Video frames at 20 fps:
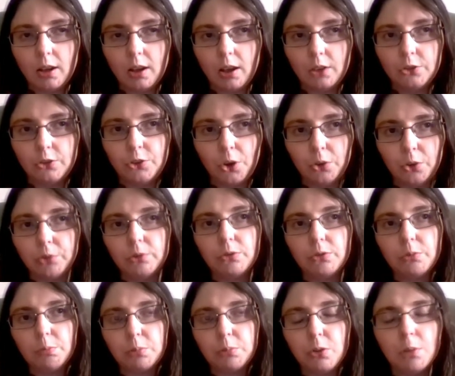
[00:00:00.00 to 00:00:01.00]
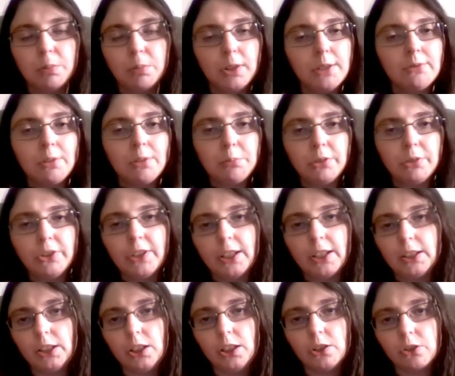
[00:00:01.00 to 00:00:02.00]
don't properly
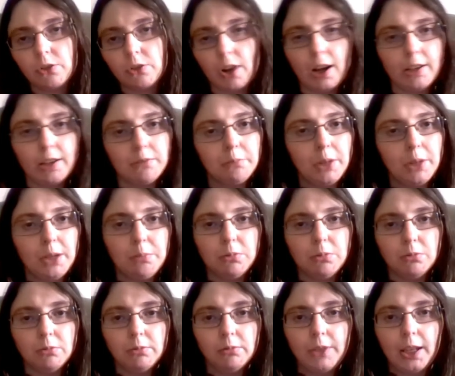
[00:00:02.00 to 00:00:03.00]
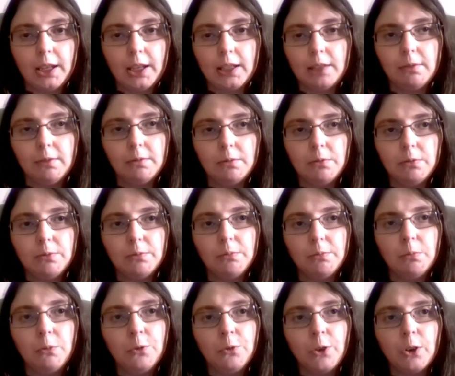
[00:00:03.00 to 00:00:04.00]
represent the Australian people. They
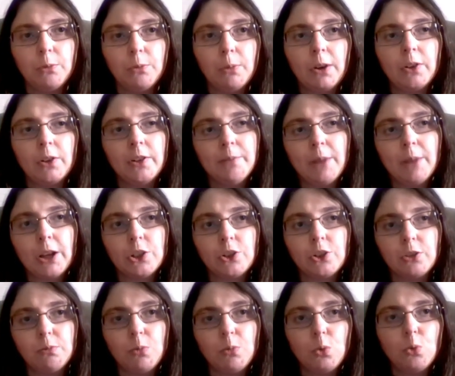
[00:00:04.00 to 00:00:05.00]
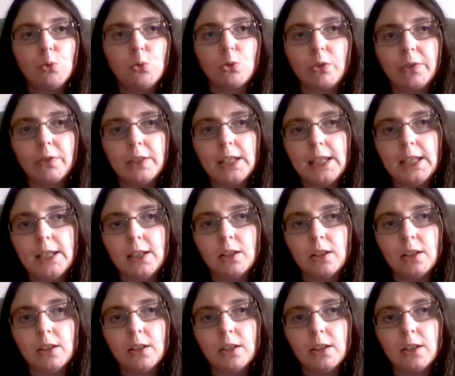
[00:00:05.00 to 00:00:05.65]
very much more on the